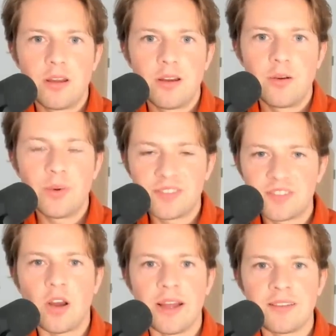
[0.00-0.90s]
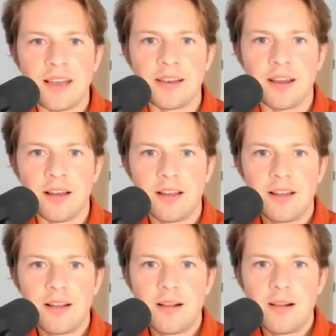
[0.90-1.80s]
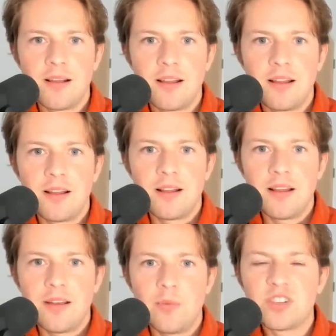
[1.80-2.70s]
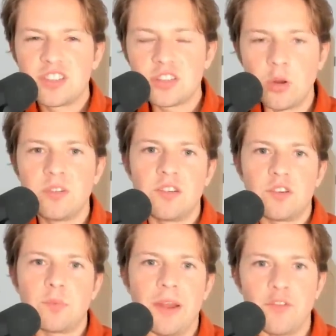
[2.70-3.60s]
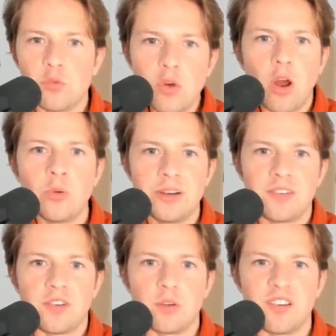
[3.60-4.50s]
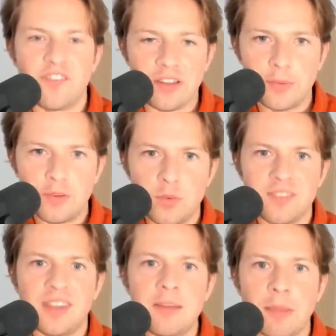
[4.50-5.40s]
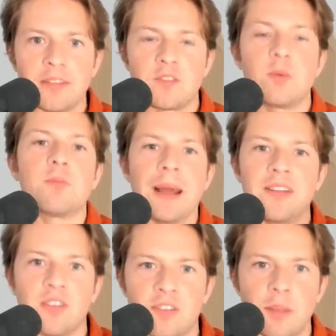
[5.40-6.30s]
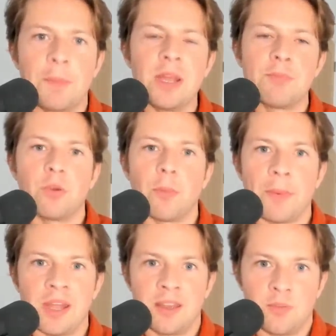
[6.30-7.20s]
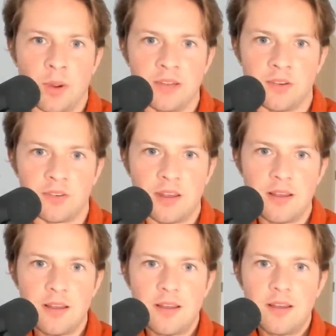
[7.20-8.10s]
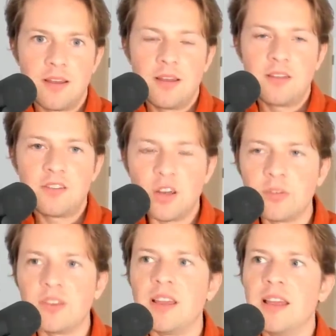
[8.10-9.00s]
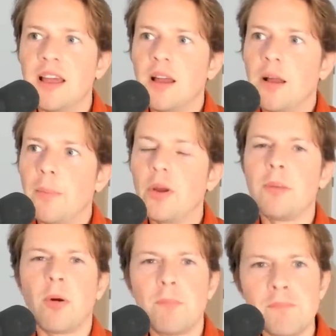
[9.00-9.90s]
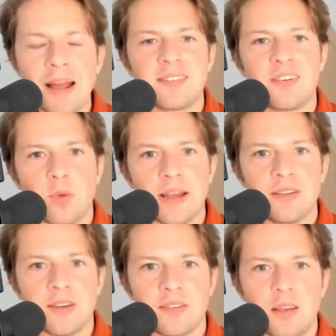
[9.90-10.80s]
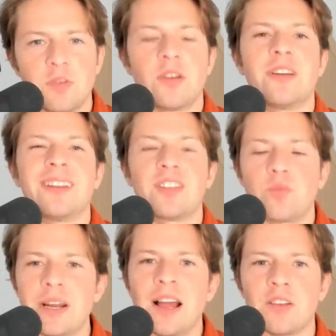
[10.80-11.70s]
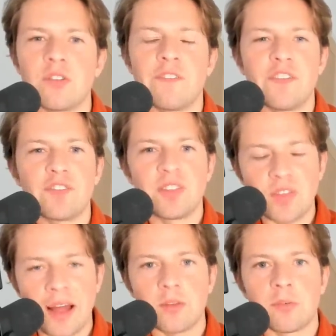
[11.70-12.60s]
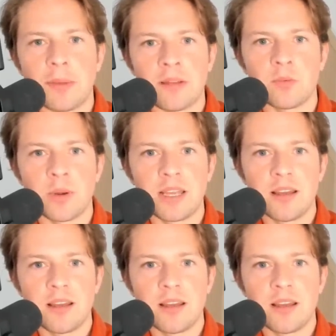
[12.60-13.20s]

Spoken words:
with Sky Italia, was so disrespectful, not only to Chelsea fans, but to his teammates, to his manager, to the people that were paying his wages. Chelsea put him on massive wages. He was earning £350,000 a week